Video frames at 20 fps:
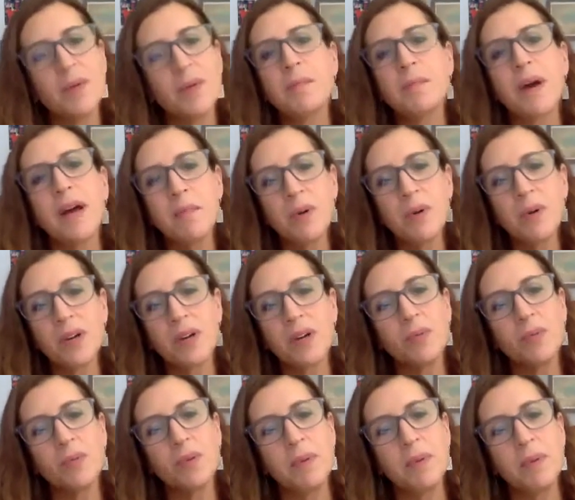So in my
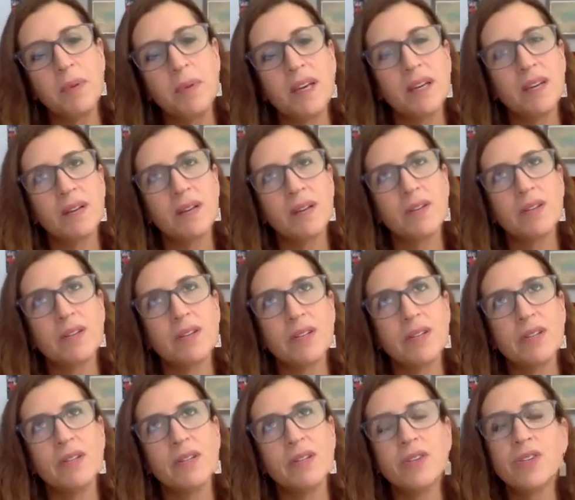book, it would be,
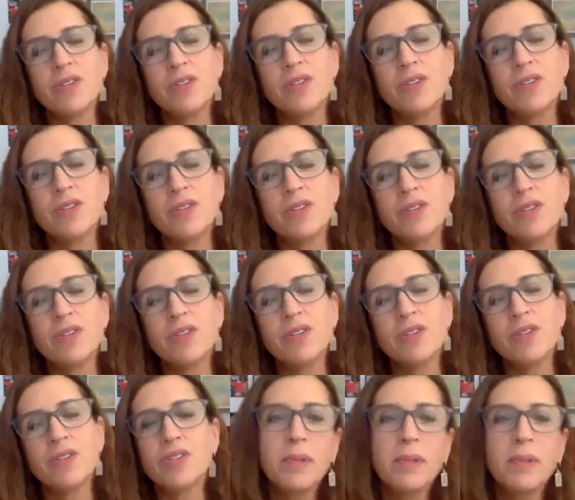she'll
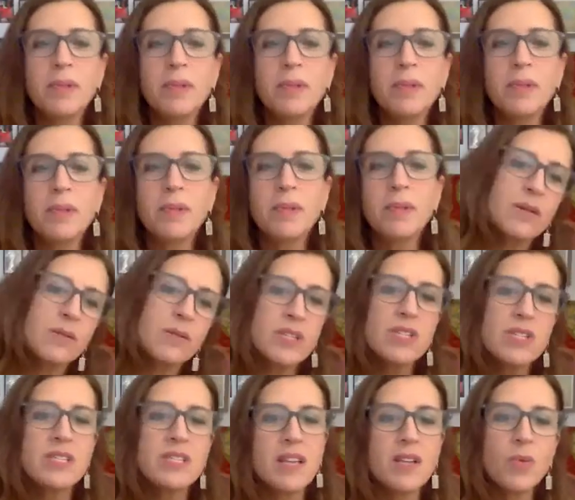to a client say, oh, she
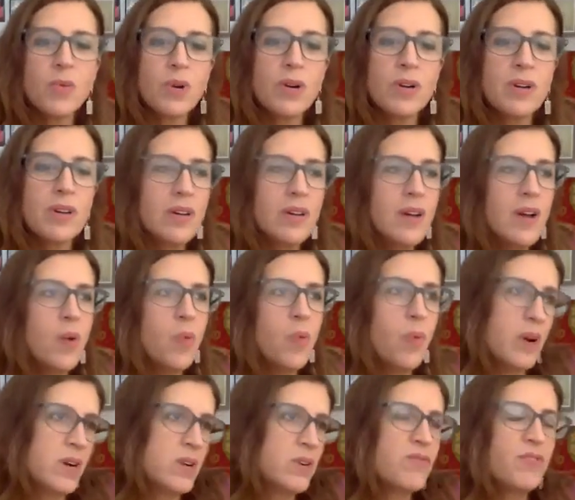just said the word
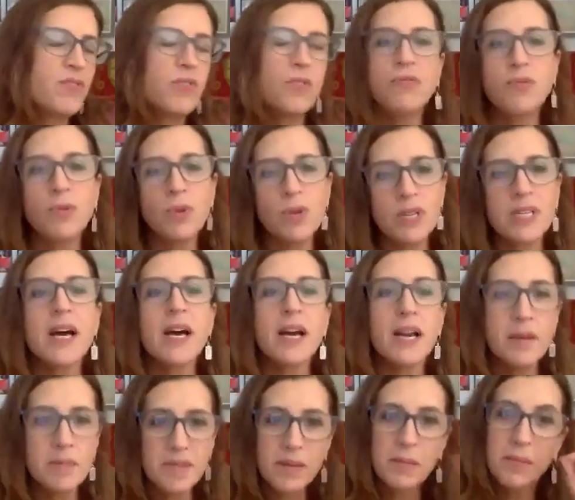wonderful 4
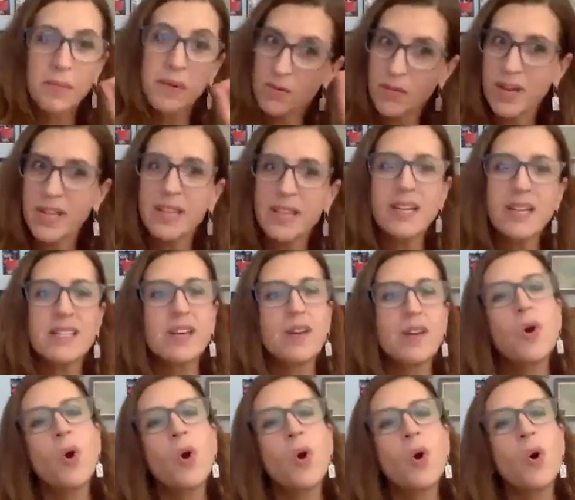times. I'm going to write
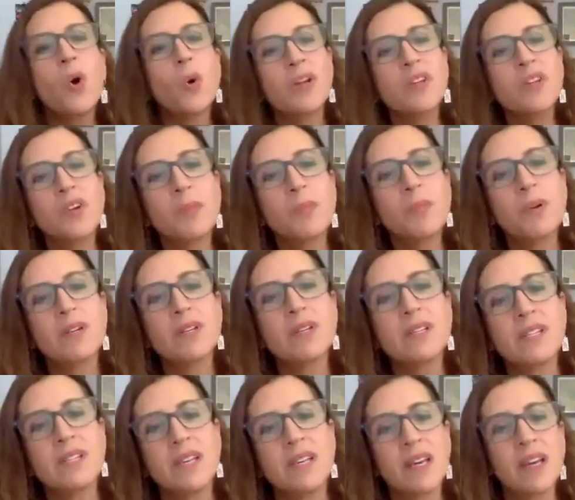that down. Or in your
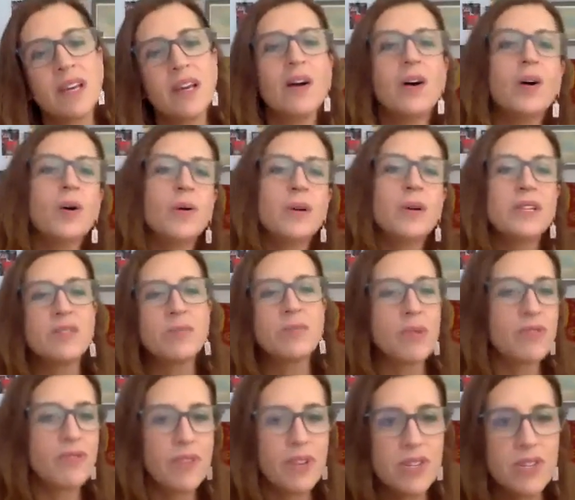book, she's thinking, oh,
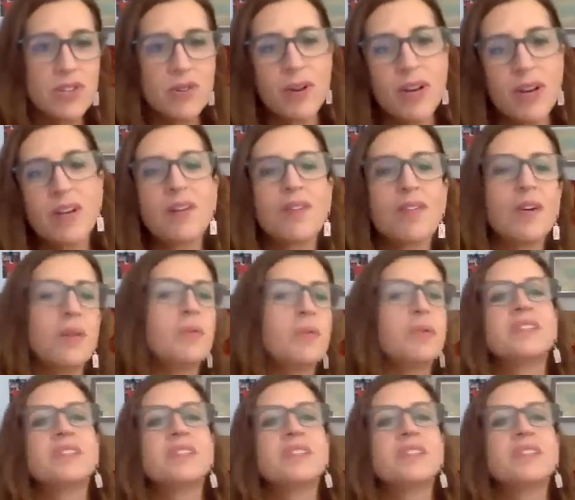it's the refrigerator.